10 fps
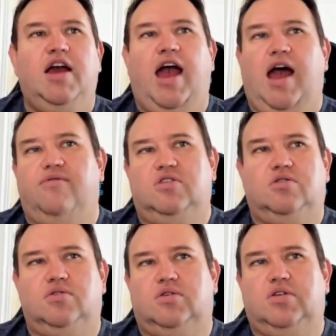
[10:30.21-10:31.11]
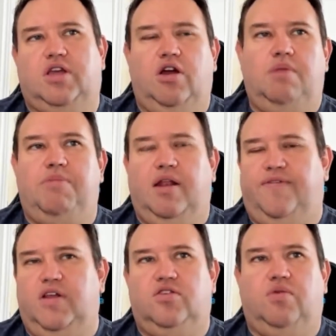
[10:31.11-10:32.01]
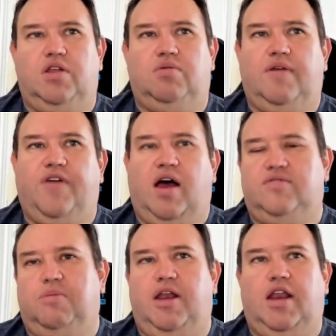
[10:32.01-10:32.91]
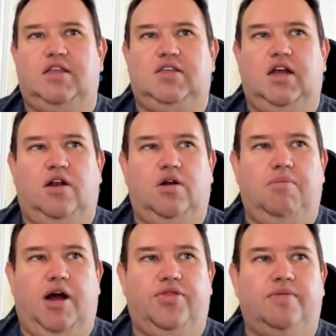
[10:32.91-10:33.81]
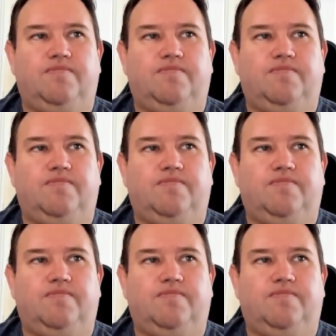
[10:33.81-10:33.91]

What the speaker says: Average Social Security benefit of 2025 is about $1,900 a month,